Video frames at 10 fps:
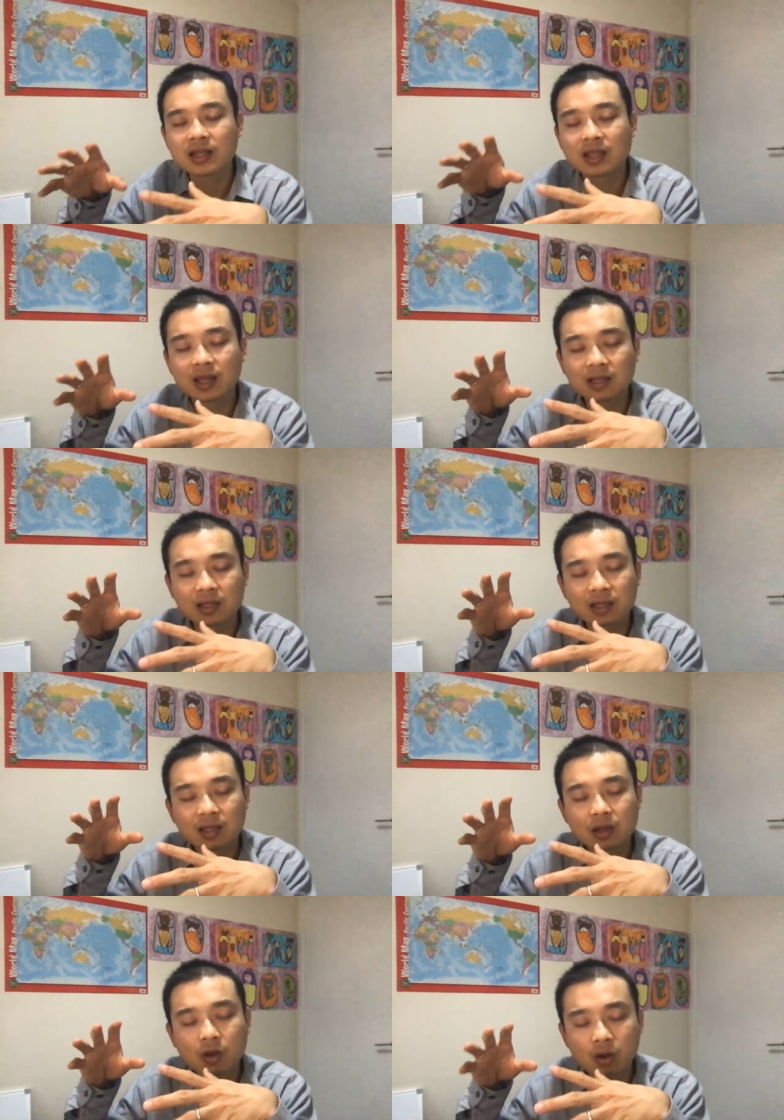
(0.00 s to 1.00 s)
then
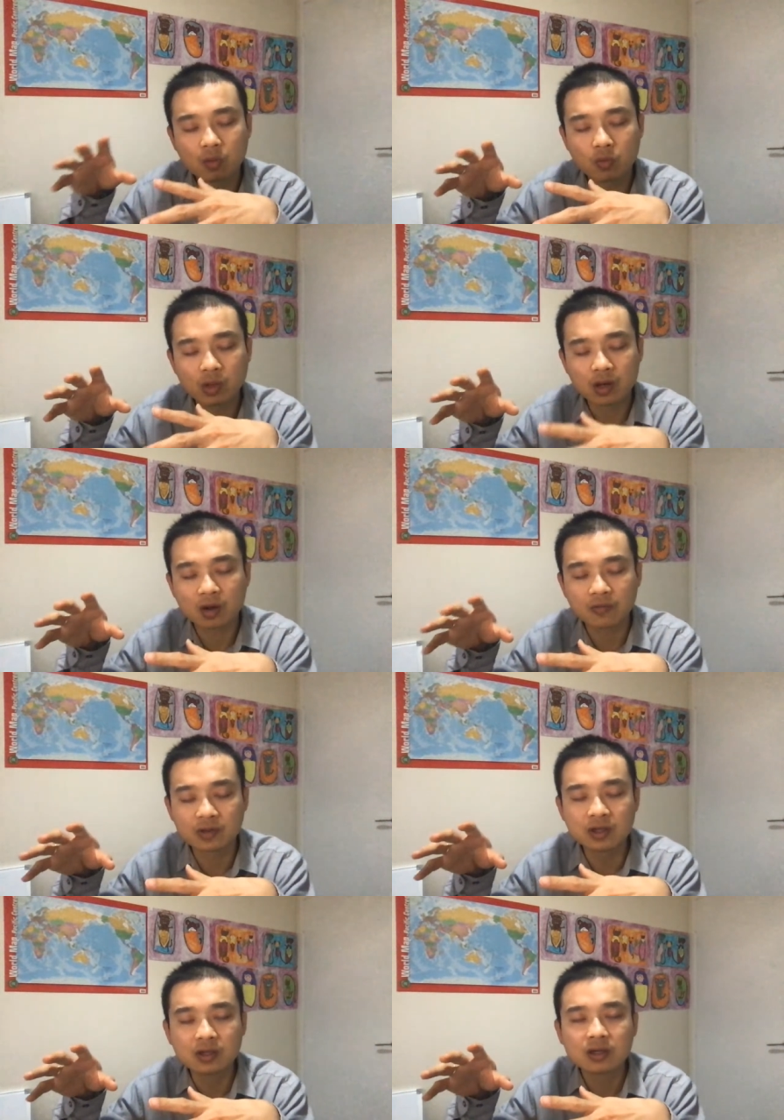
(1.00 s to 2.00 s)
got rid of
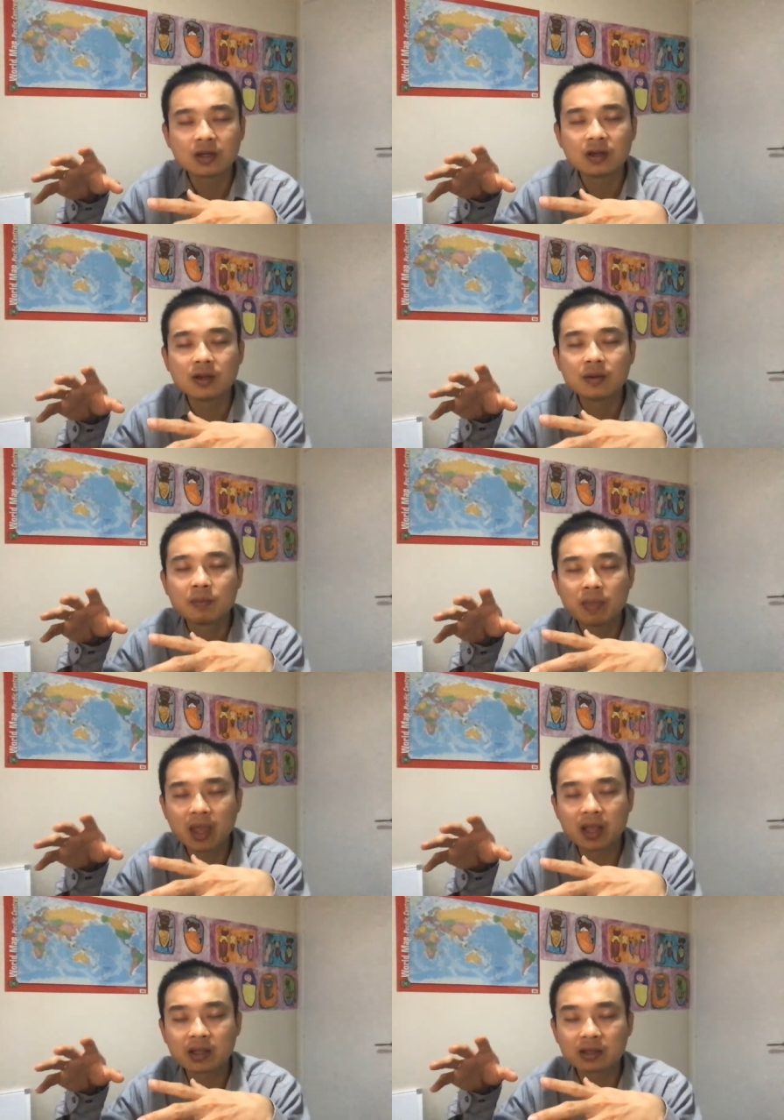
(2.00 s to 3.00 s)
the
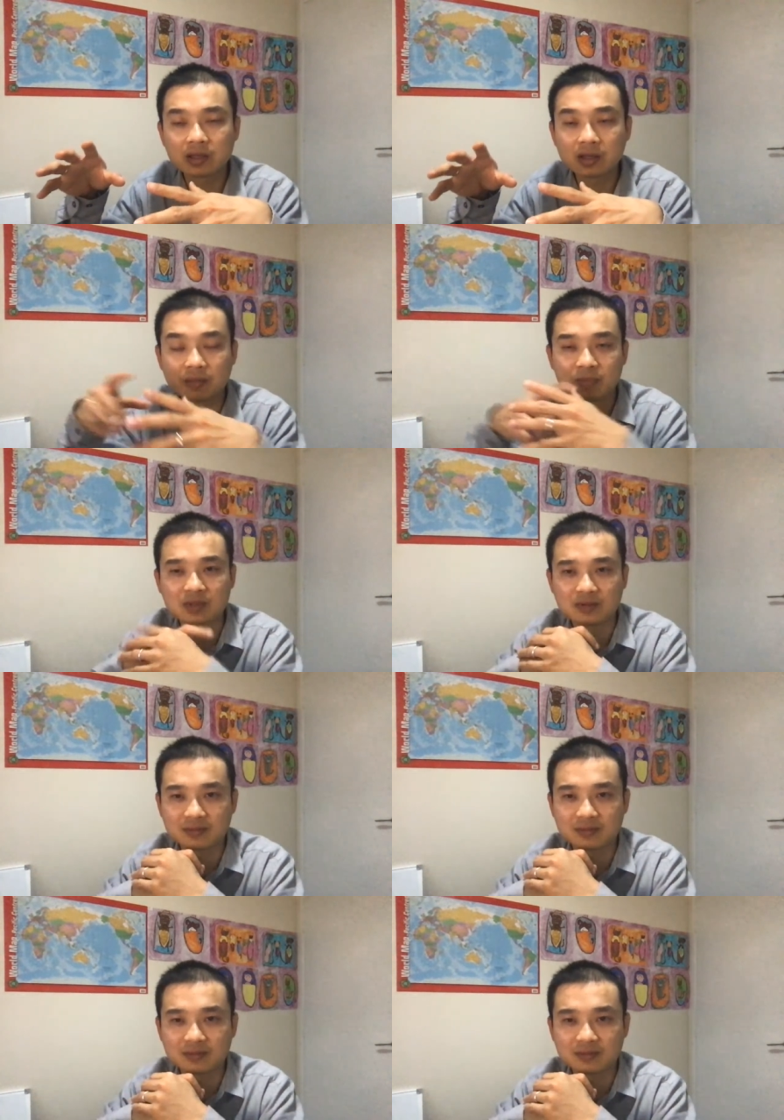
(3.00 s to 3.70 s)
pain in the hips.